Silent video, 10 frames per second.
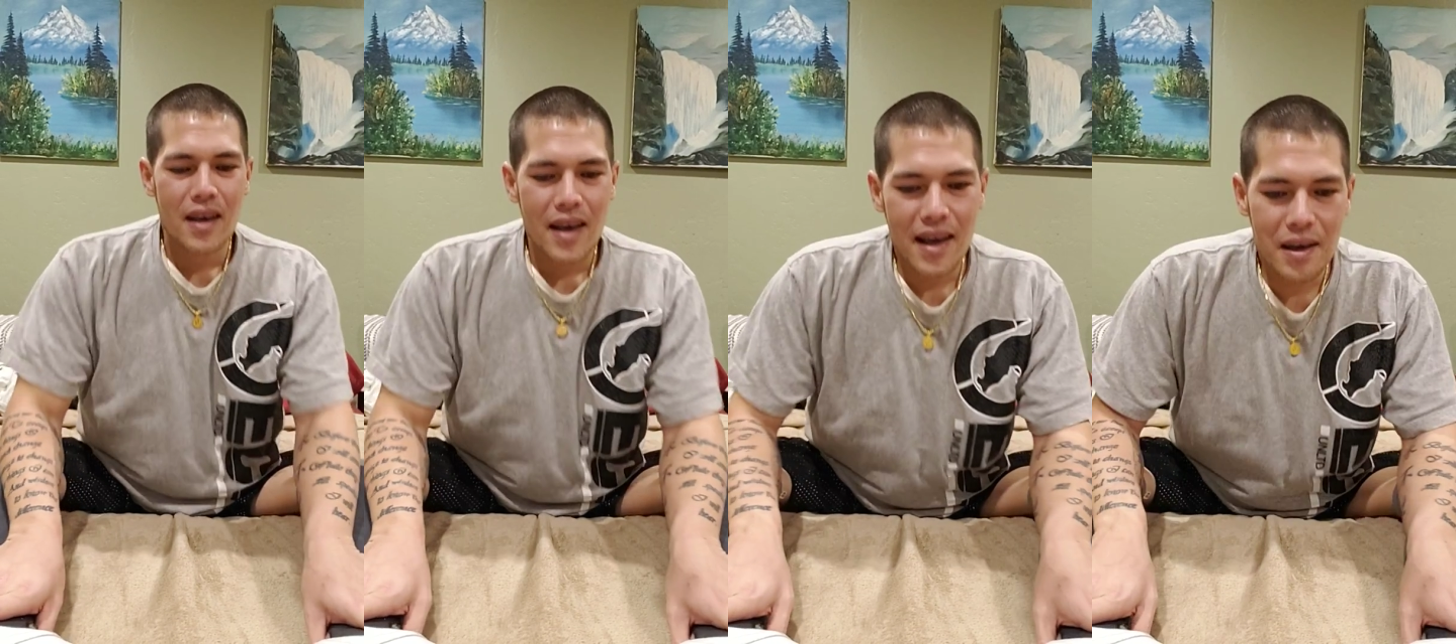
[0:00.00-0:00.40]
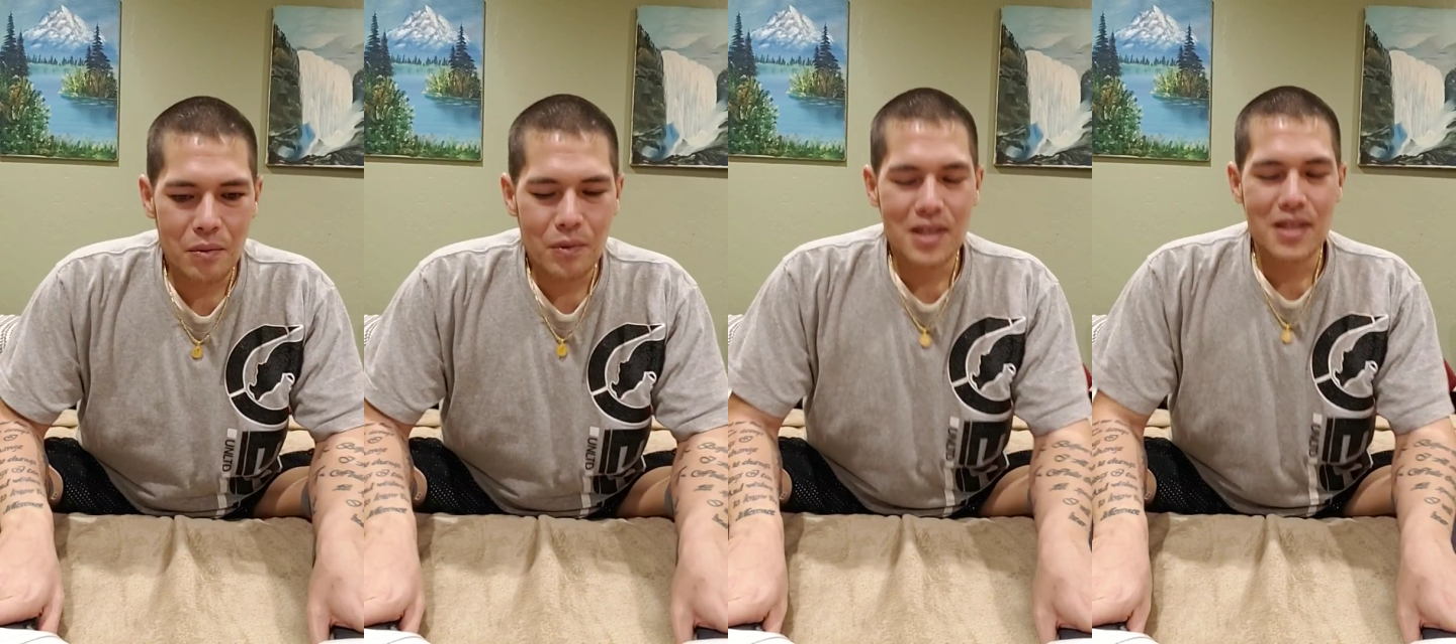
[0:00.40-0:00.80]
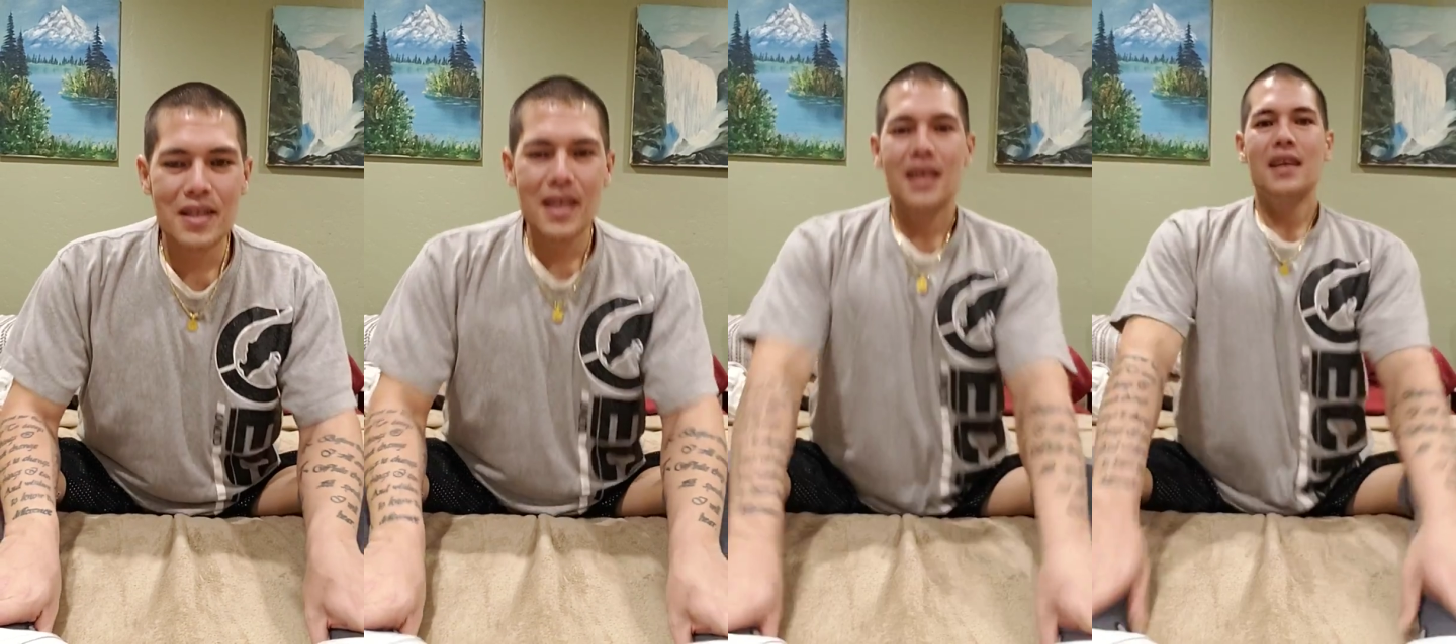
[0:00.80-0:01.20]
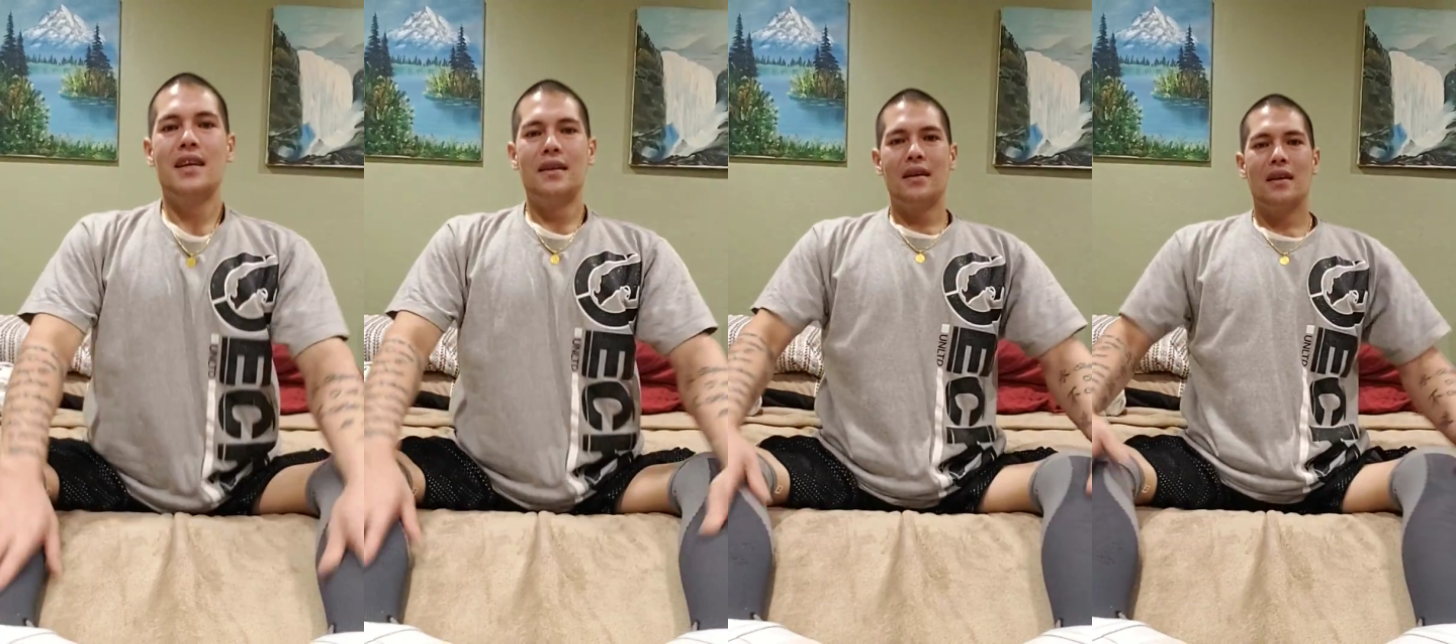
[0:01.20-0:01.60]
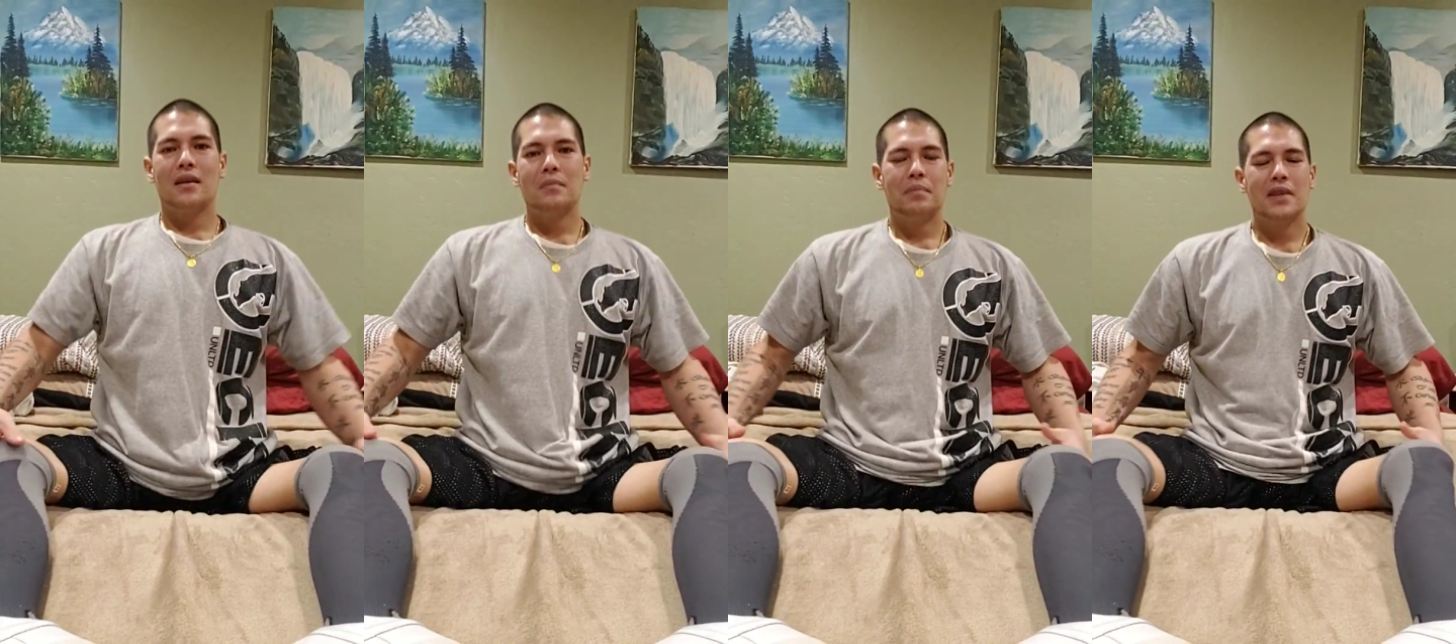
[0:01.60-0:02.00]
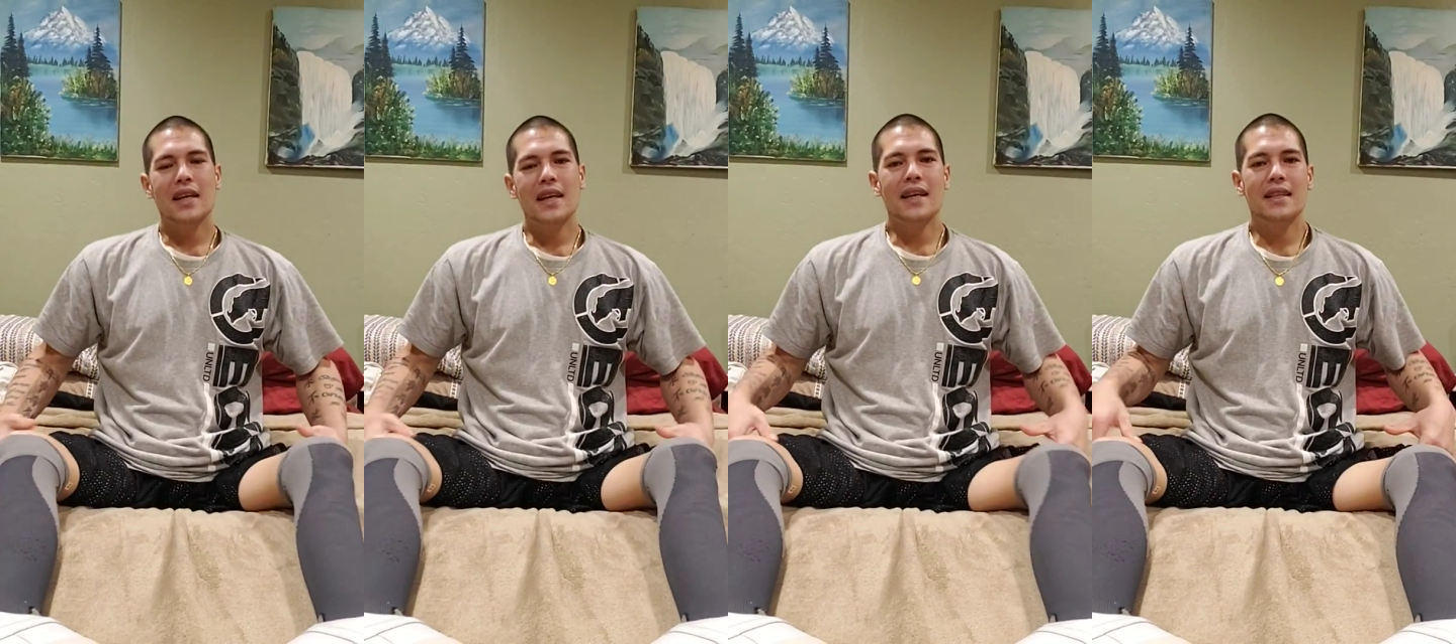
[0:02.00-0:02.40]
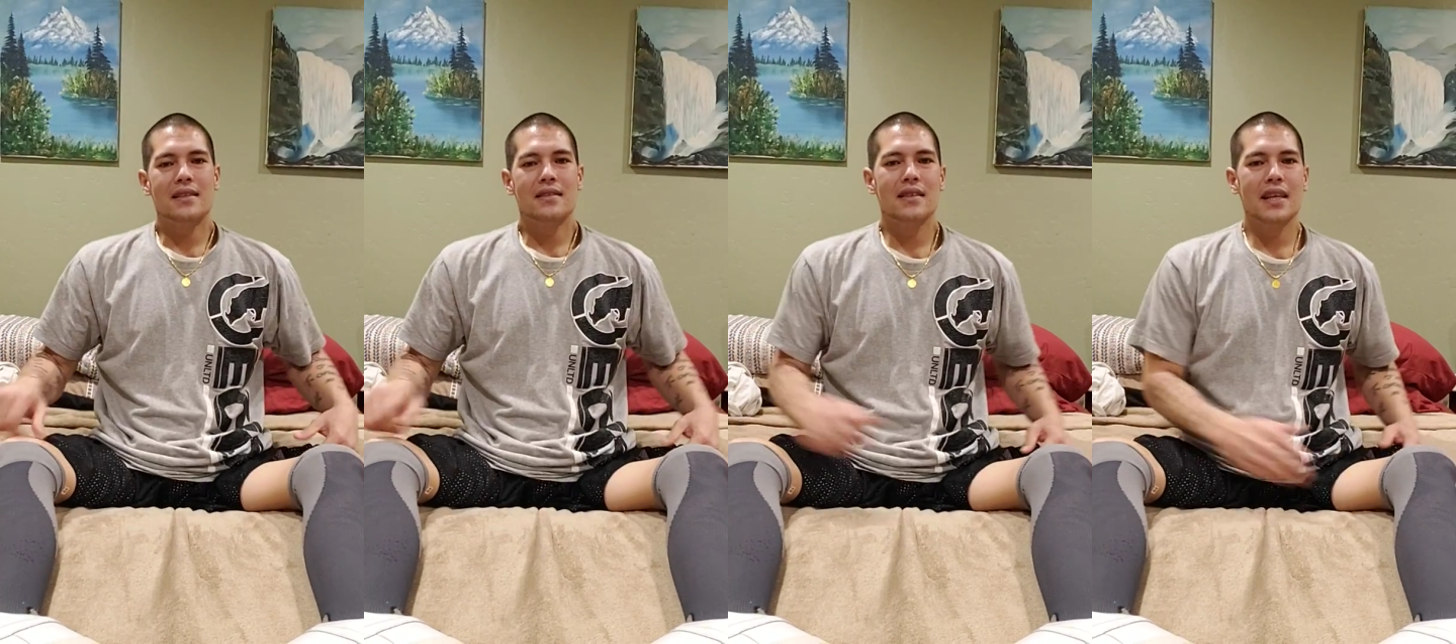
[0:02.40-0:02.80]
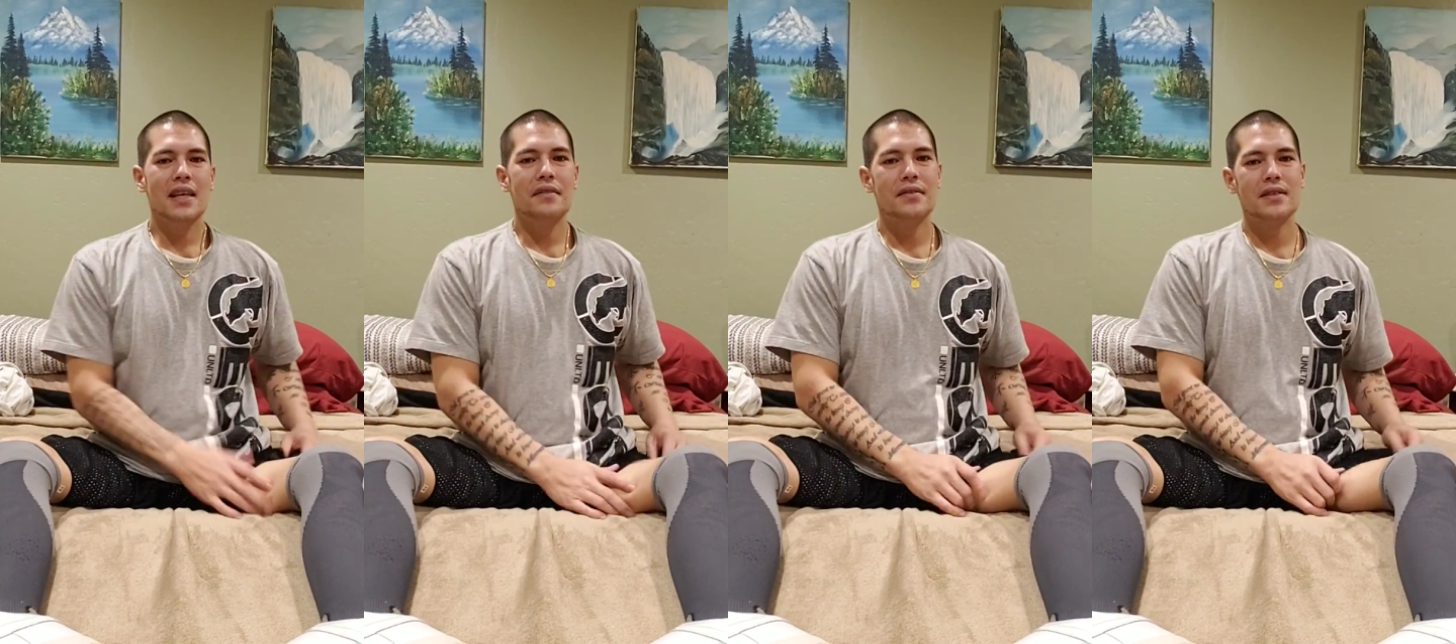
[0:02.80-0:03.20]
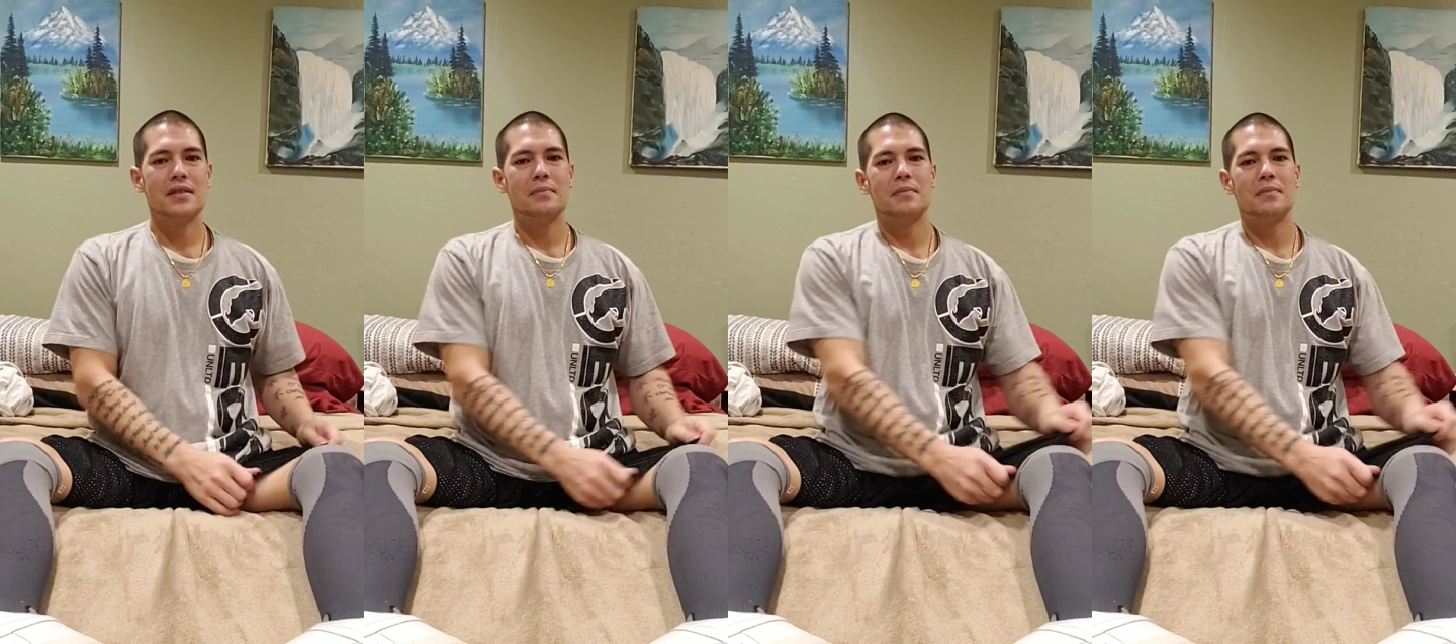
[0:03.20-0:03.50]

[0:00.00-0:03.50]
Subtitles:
And once again, please leave some